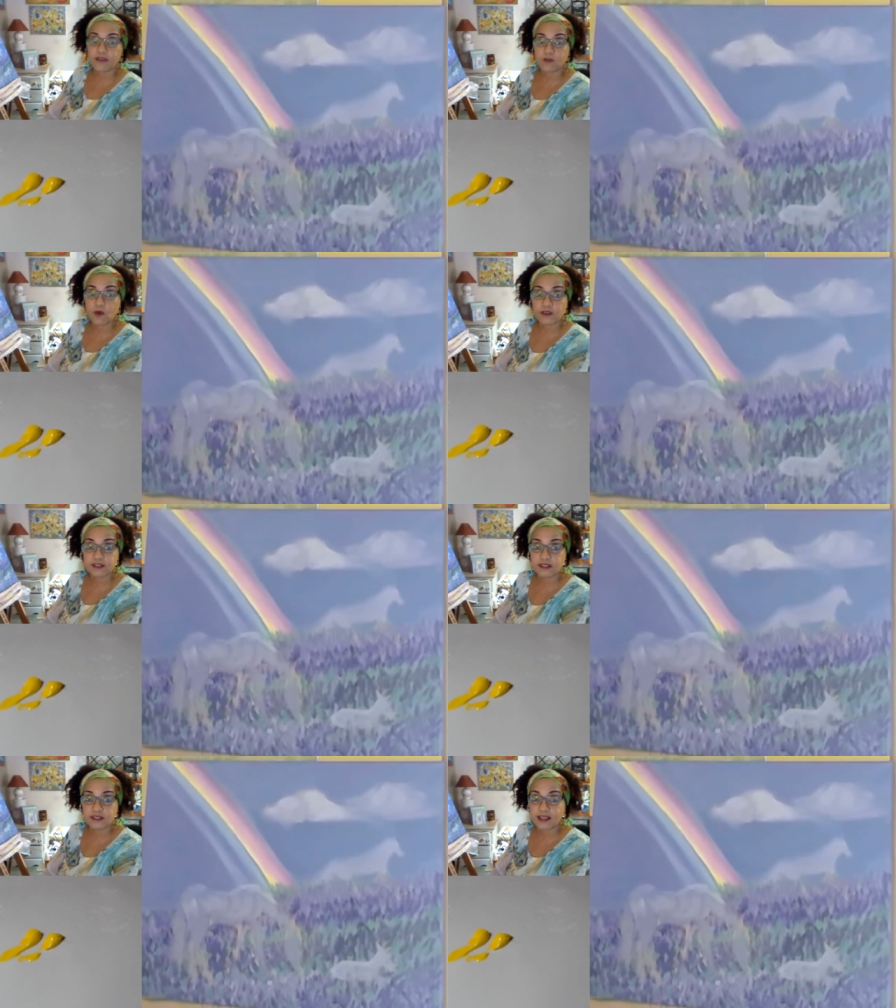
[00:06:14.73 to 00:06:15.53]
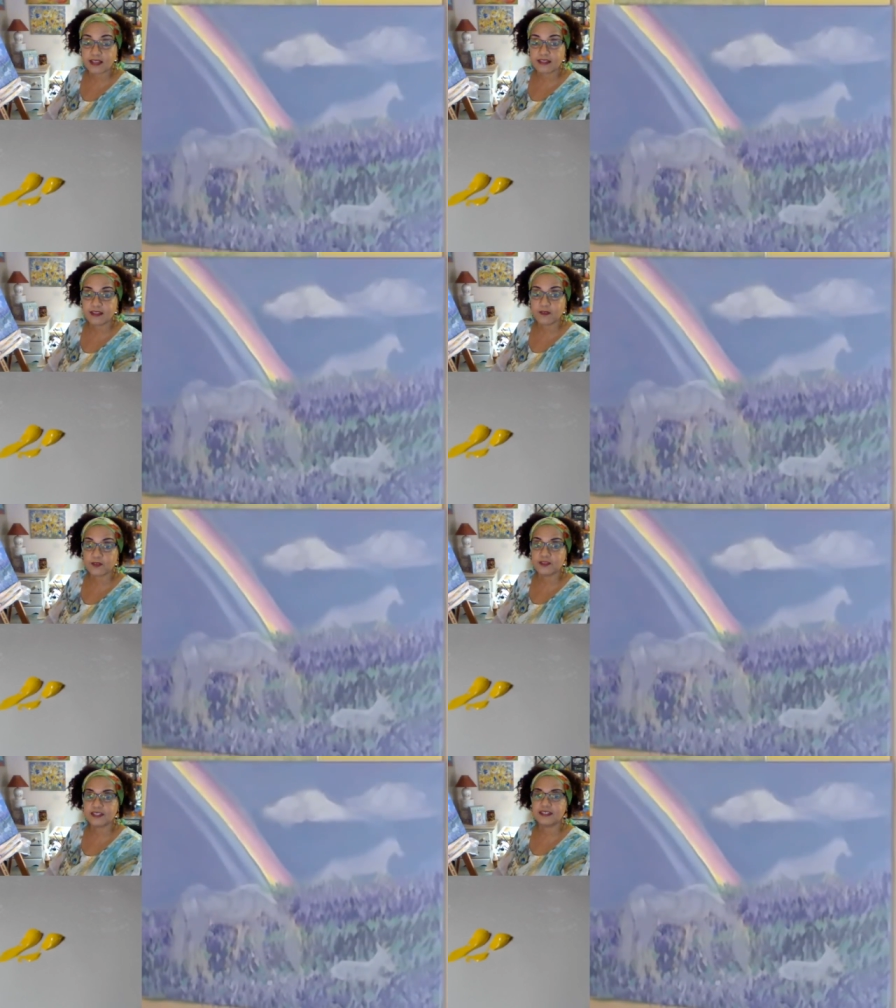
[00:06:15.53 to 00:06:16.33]
horses, I
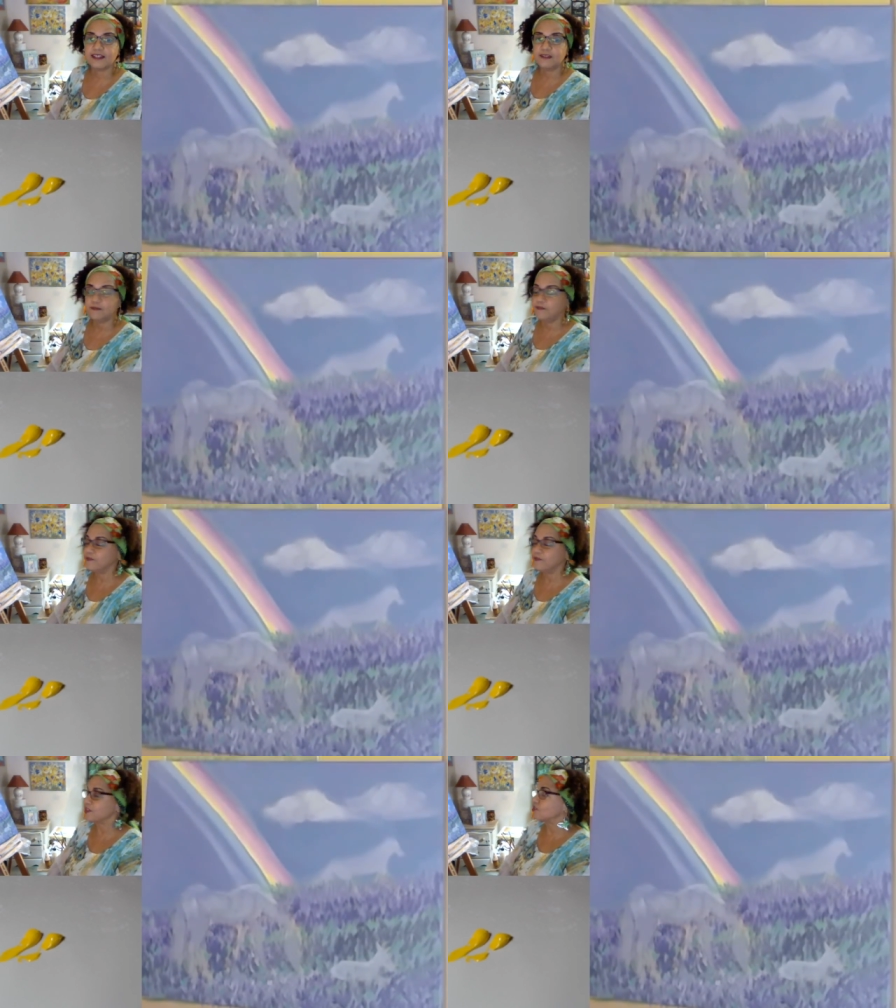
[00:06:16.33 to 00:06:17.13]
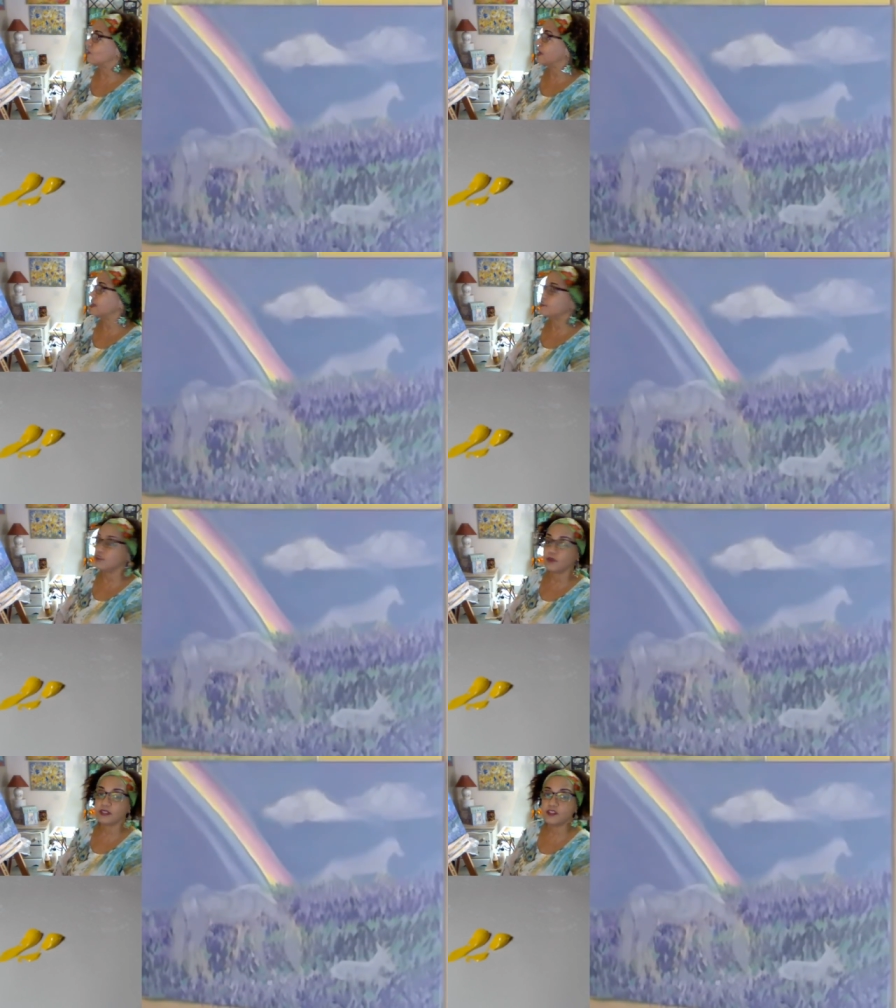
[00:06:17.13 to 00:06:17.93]
never did, so I had to
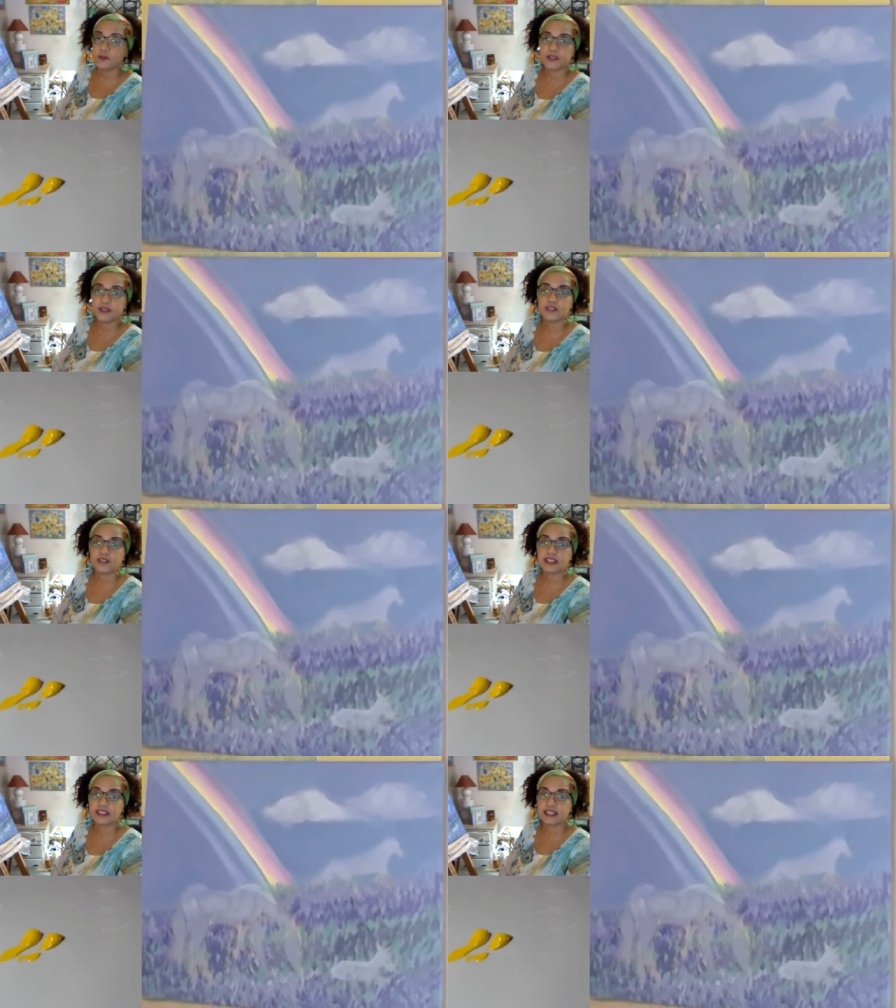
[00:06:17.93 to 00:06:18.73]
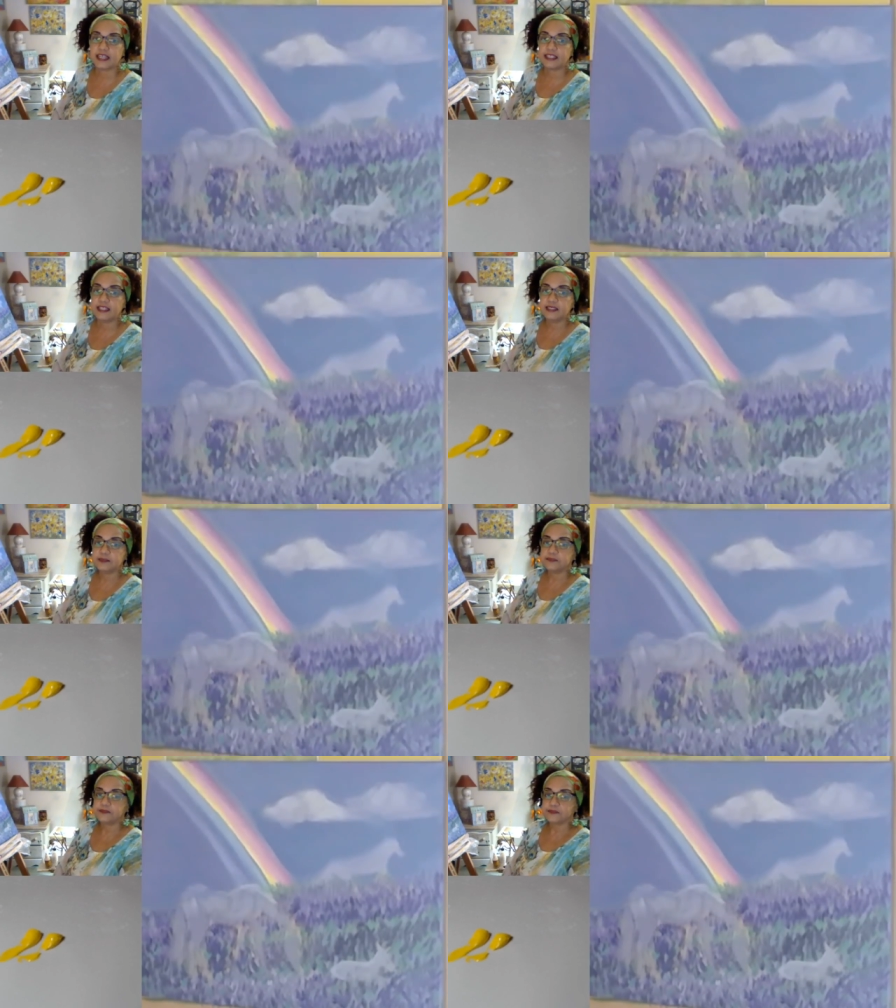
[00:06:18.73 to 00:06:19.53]
do a little bit of a study
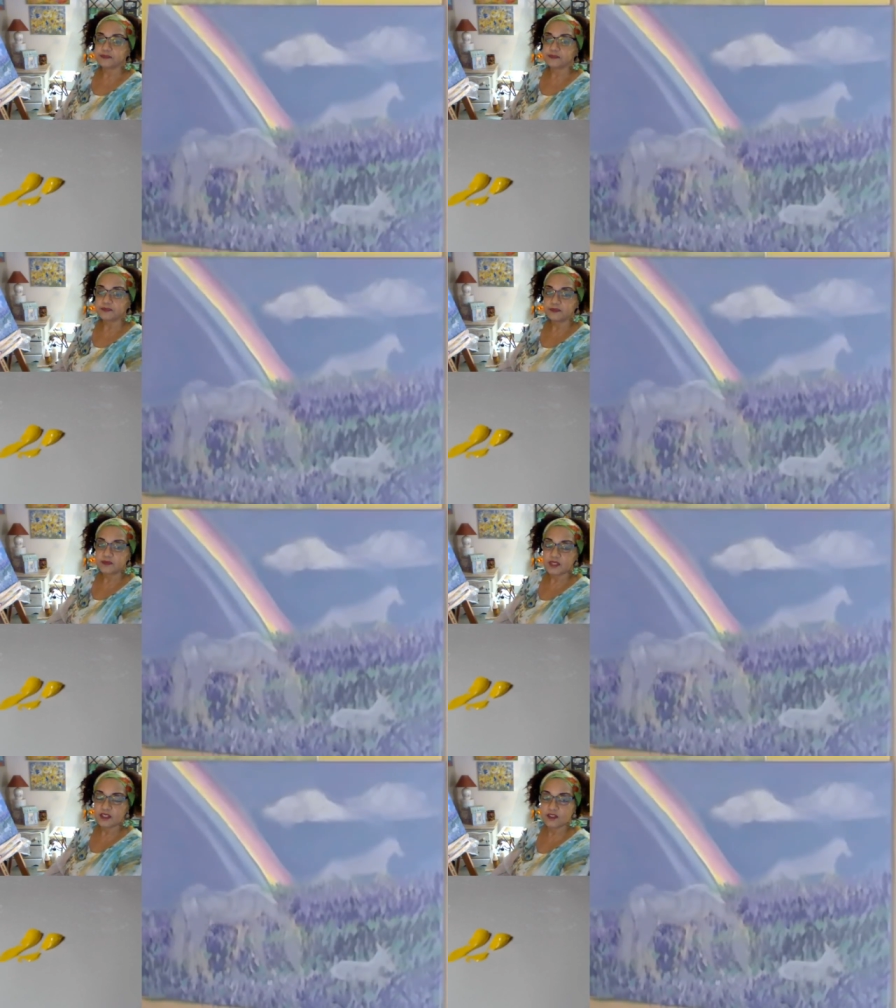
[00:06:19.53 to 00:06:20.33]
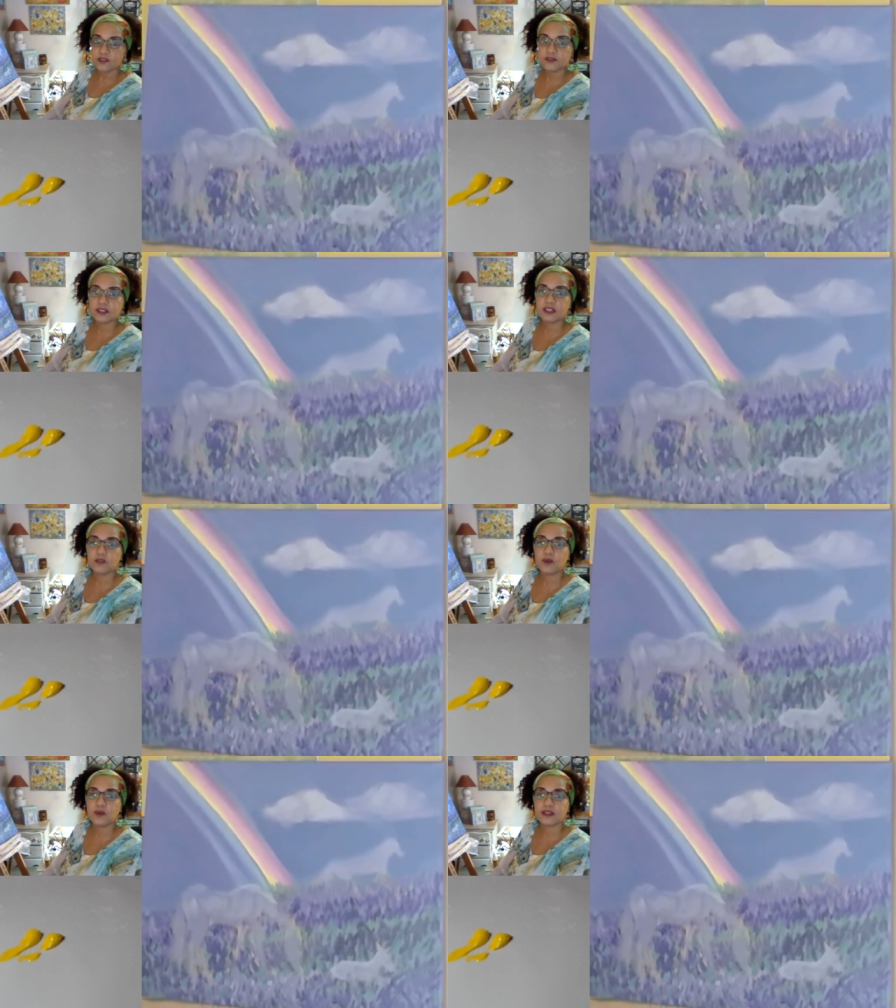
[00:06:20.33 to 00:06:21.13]
to see
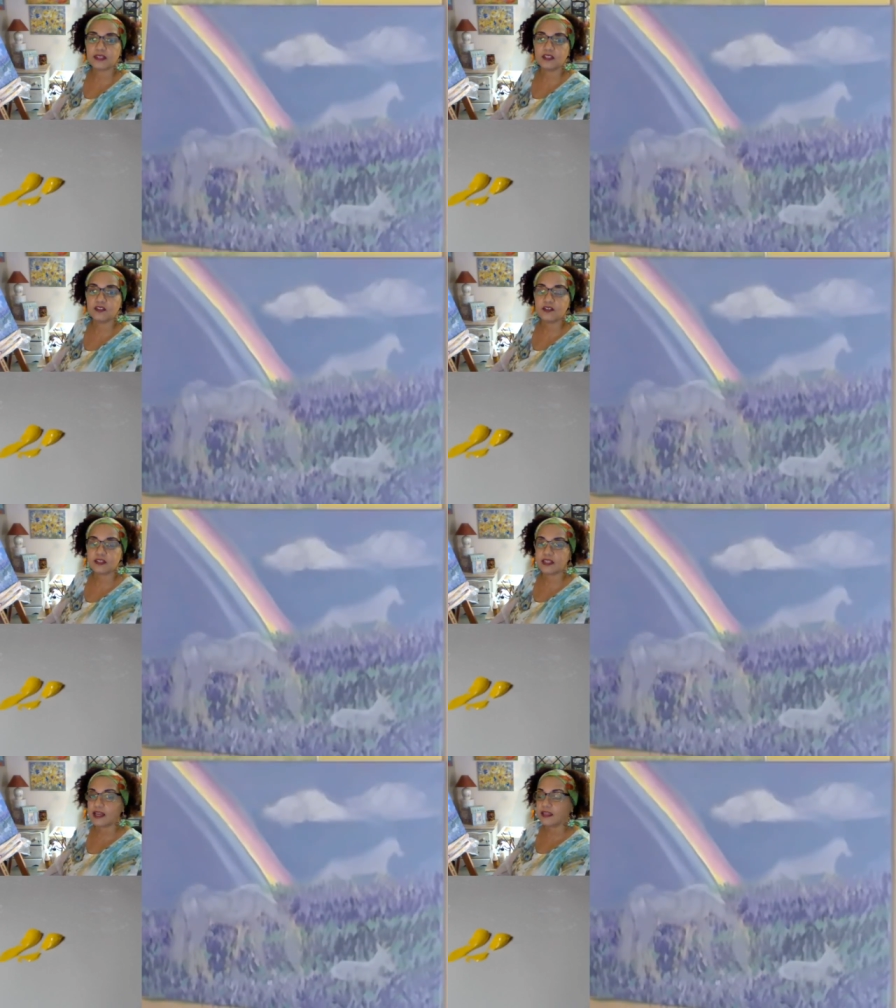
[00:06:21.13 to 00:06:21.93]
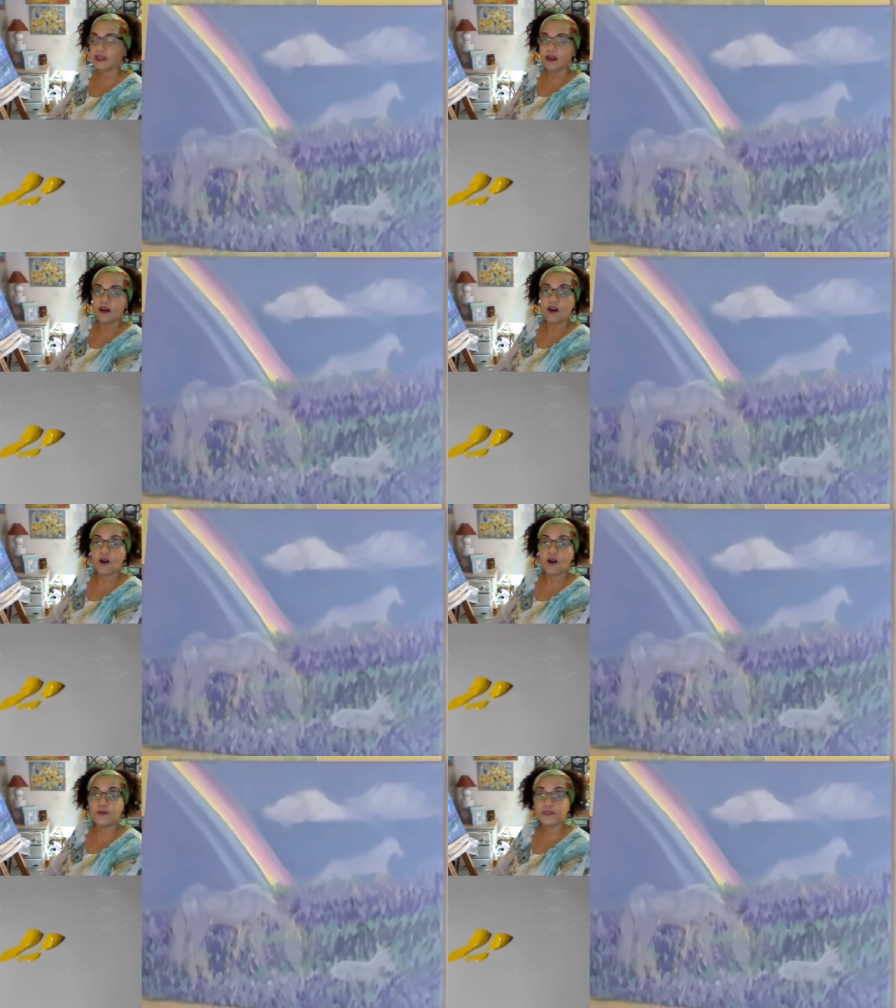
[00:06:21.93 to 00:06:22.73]
what they look like.
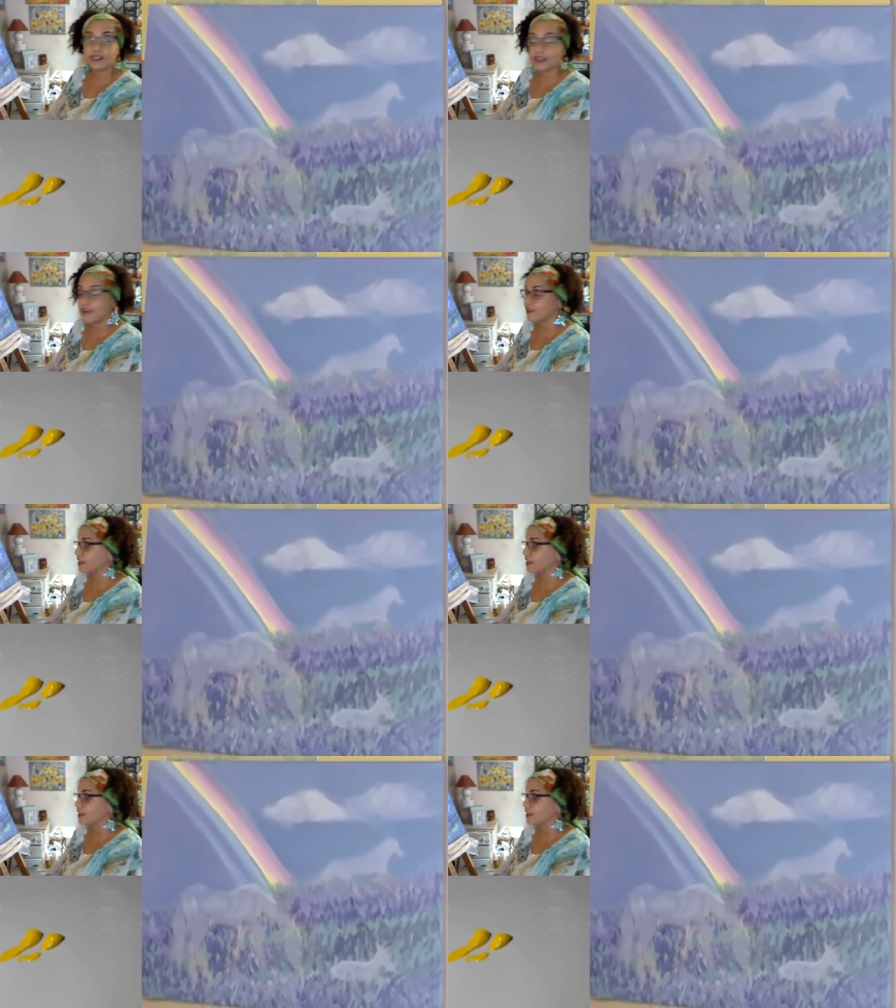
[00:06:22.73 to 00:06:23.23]
Hopefully I'll get